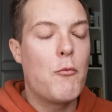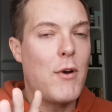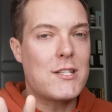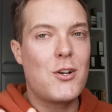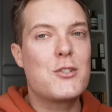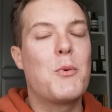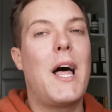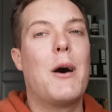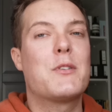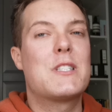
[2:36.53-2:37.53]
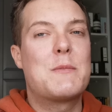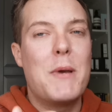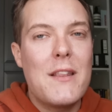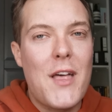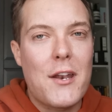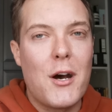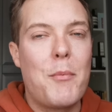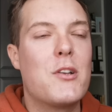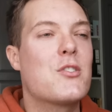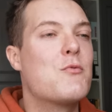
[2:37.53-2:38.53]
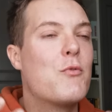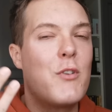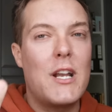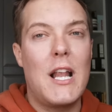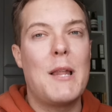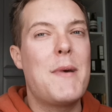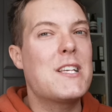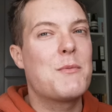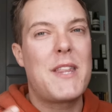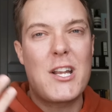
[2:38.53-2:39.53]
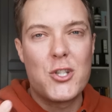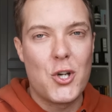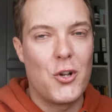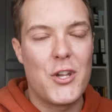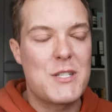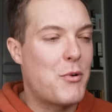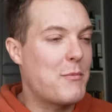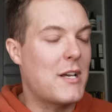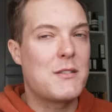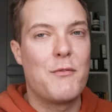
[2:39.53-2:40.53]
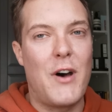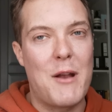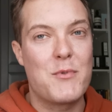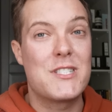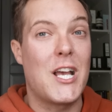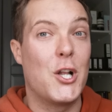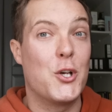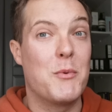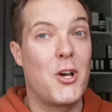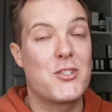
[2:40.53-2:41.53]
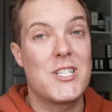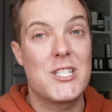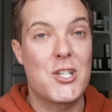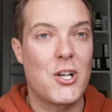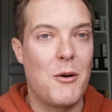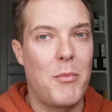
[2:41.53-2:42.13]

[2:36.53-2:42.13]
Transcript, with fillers: Retinoids will help speed that up and just re- eliminate some of that dullness, bring back some vibrancy and luminosity to the